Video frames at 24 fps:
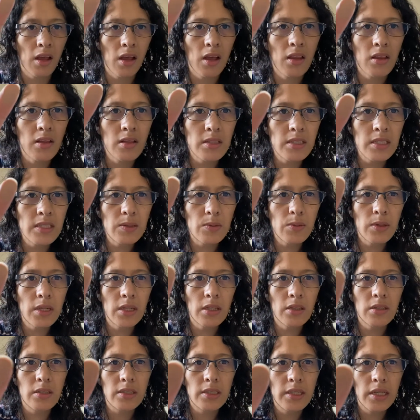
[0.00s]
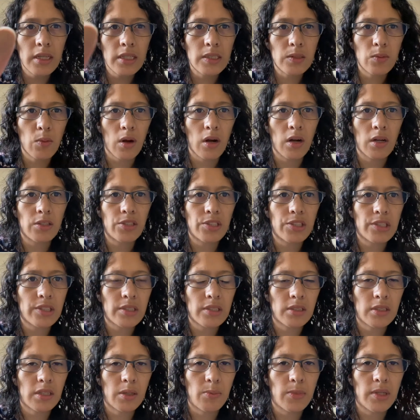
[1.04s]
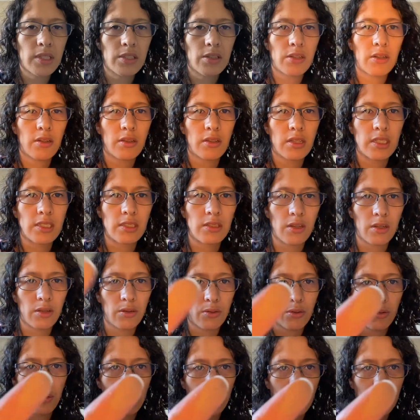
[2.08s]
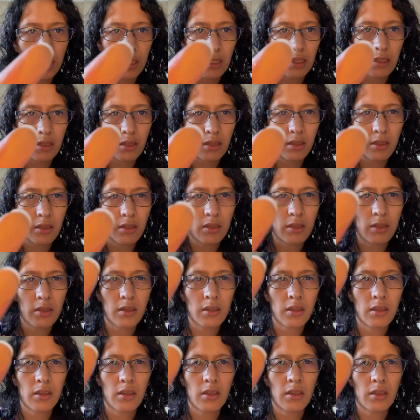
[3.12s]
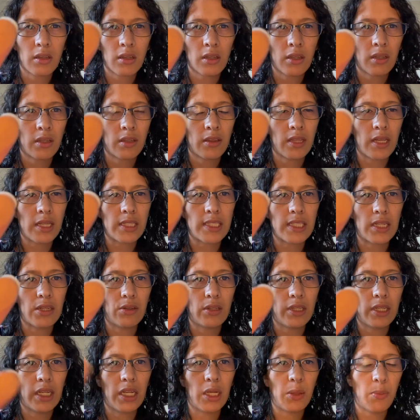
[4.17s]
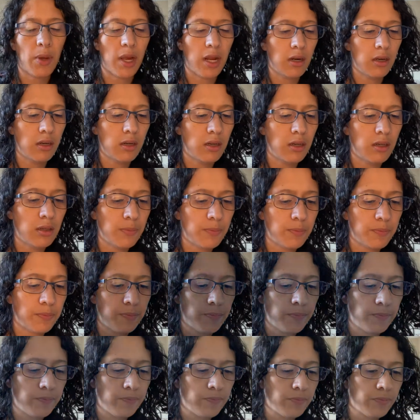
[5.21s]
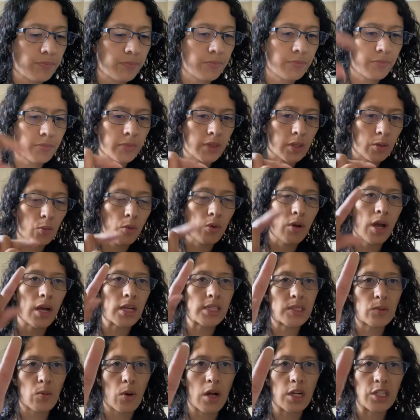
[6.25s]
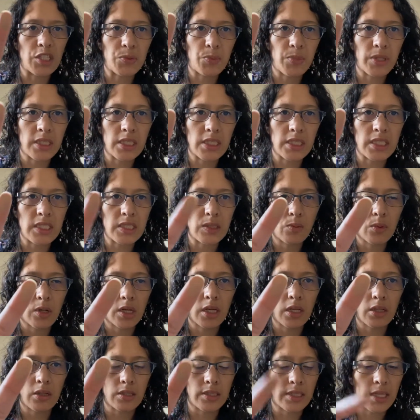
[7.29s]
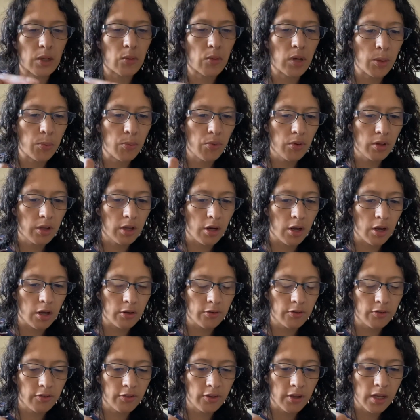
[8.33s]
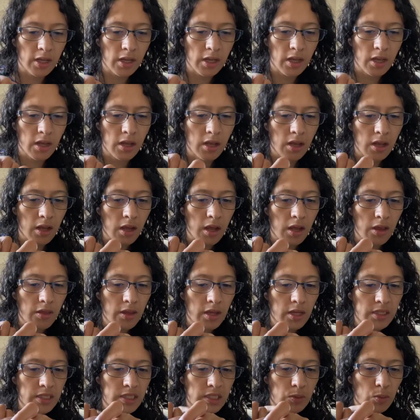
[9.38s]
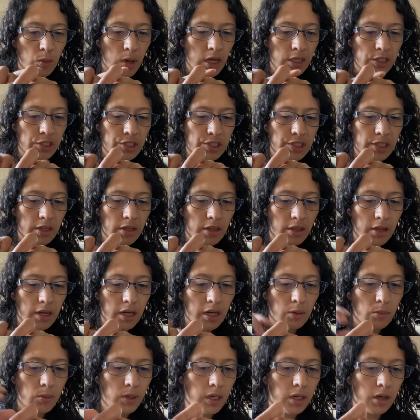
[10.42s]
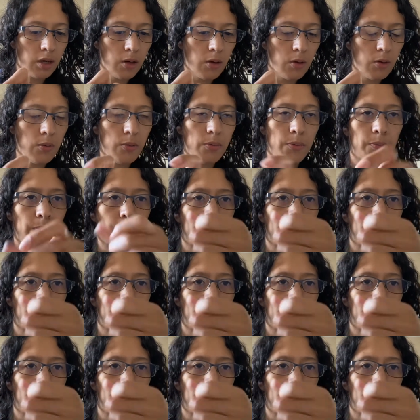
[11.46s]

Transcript: This is what it looks like swatched. Let me turn this on real quick. That's not really any better. Well, not swatched, but this is what it looks like when I pull it off. And then swatched, there we go.